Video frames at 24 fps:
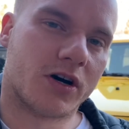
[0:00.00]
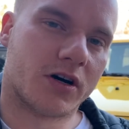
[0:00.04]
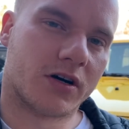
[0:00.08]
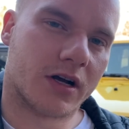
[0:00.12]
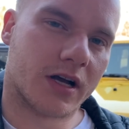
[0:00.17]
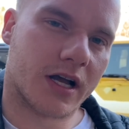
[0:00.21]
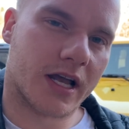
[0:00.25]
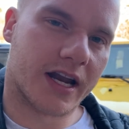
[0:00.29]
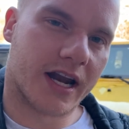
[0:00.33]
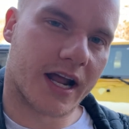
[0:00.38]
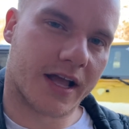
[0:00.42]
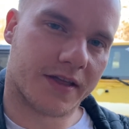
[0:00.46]

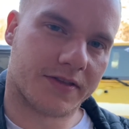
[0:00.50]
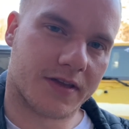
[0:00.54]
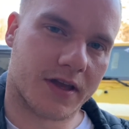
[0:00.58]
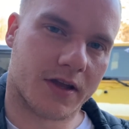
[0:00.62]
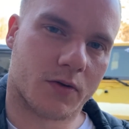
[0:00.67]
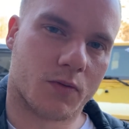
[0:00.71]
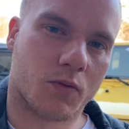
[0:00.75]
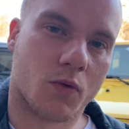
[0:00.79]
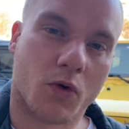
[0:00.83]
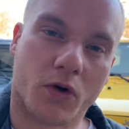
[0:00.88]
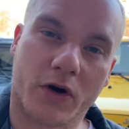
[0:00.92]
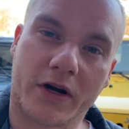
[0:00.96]
and I think
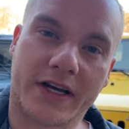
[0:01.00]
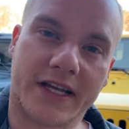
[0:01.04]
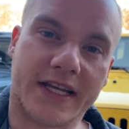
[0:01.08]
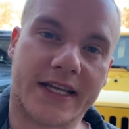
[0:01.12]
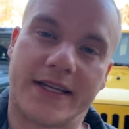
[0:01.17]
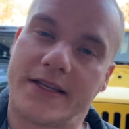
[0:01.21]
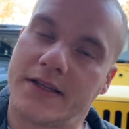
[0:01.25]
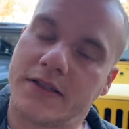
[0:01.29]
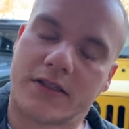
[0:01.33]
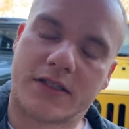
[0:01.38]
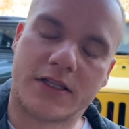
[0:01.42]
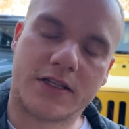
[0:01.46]
Warn
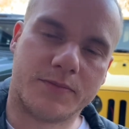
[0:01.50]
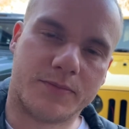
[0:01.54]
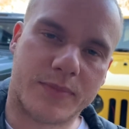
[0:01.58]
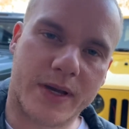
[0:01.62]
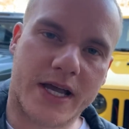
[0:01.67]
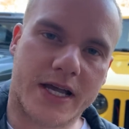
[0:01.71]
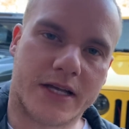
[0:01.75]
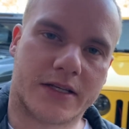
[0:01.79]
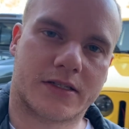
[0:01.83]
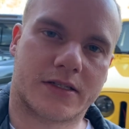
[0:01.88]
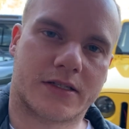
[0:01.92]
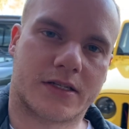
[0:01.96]
is the
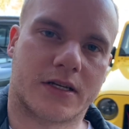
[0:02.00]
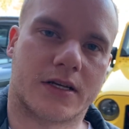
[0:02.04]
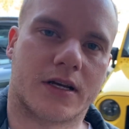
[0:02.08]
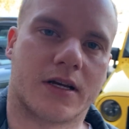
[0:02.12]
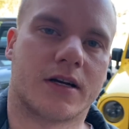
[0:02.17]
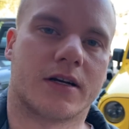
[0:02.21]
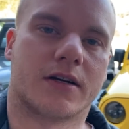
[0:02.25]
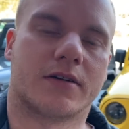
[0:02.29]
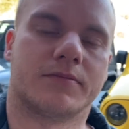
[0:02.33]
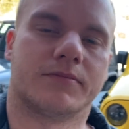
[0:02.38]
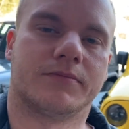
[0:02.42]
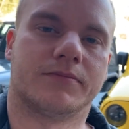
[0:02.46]
best
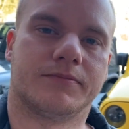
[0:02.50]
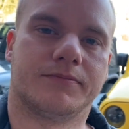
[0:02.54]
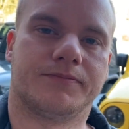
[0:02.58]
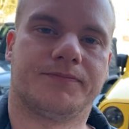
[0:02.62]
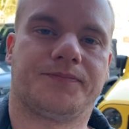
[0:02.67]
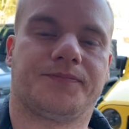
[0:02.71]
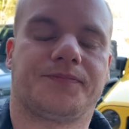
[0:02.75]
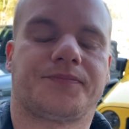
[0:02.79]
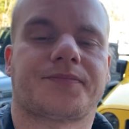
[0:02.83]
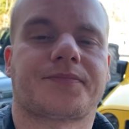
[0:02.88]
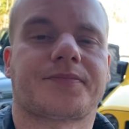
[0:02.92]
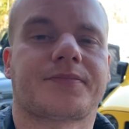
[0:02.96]

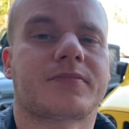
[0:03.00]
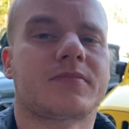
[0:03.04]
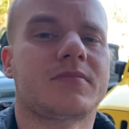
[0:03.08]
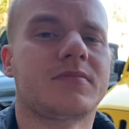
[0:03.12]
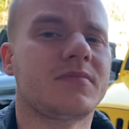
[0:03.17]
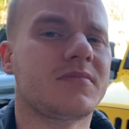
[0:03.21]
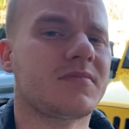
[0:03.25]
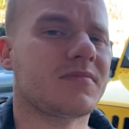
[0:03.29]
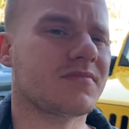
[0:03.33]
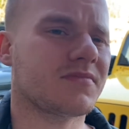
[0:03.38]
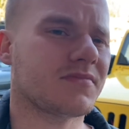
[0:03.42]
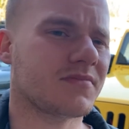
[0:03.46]

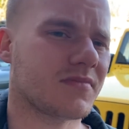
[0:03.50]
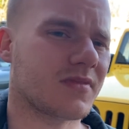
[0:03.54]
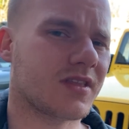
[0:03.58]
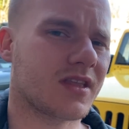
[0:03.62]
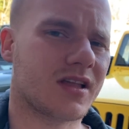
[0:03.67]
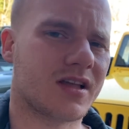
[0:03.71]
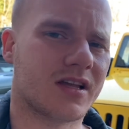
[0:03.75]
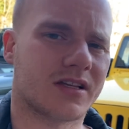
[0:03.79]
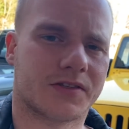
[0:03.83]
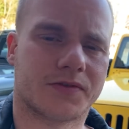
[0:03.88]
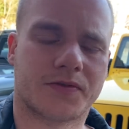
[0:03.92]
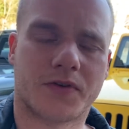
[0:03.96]

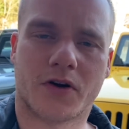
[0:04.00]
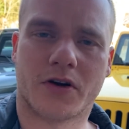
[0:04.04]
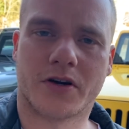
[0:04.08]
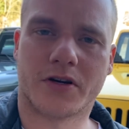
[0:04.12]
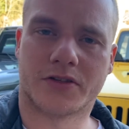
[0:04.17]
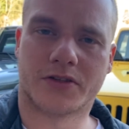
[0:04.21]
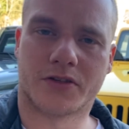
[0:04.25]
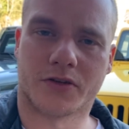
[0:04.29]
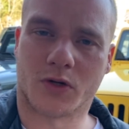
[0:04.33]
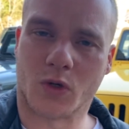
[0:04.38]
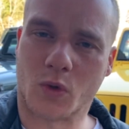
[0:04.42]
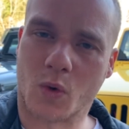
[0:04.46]
as far
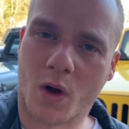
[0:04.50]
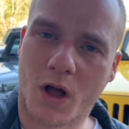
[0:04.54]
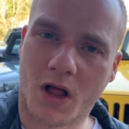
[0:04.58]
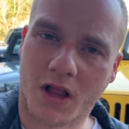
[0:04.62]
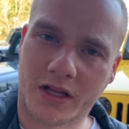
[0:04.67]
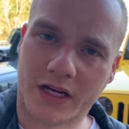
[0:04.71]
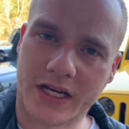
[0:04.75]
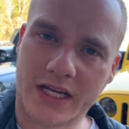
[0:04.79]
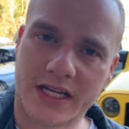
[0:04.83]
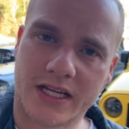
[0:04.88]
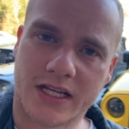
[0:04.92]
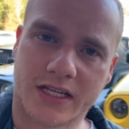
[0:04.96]
as their
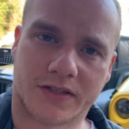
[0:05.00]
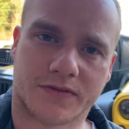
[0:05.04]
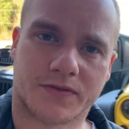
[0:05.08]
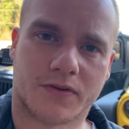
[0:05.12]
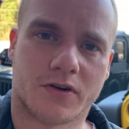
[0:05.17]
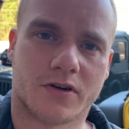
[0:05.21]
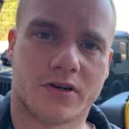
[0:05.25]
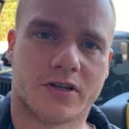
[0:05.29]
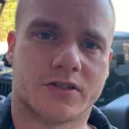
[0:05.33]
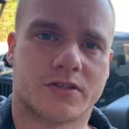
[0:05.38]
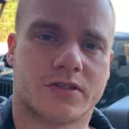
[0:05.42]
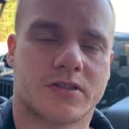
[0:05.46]
quality, as
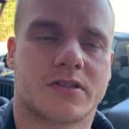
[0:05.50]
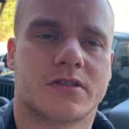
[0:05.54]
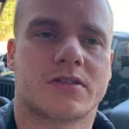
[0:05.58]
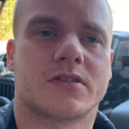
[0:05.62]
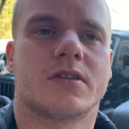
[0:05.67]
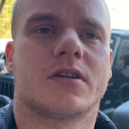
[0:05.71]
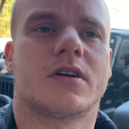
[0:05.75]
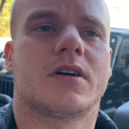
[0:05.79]
far as